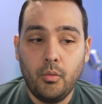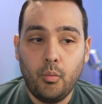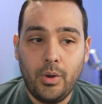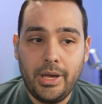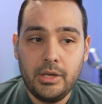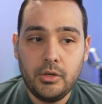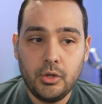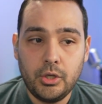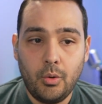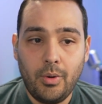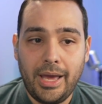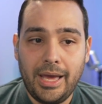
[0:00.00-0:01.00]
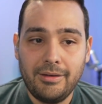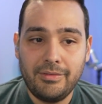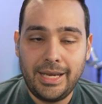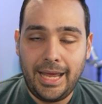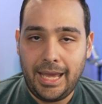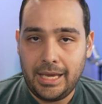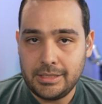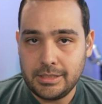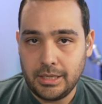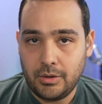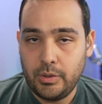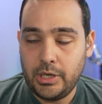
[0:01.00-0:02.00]
When you don't have an A
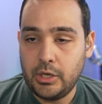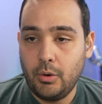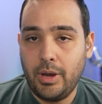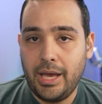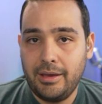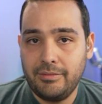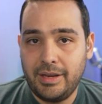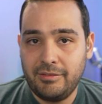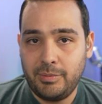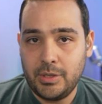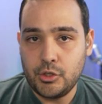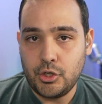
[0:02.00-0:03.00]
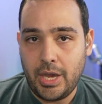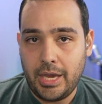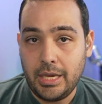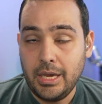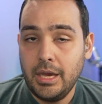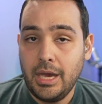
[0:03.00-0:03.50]
SIC, when you don't have an F P G A,